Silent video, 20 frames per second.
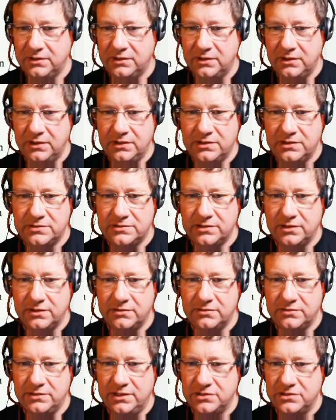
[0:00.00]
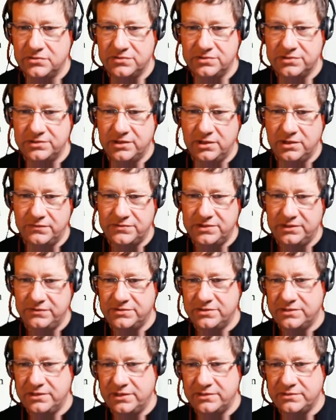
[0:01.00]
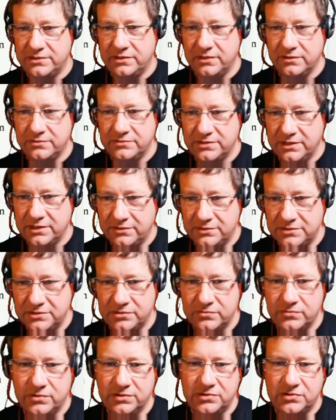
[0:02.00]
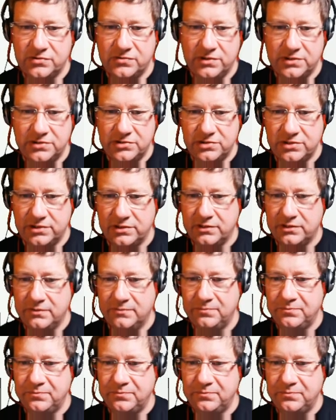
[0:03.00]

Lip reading: So the entrance is a carved set of stairs that go down into the rock structure.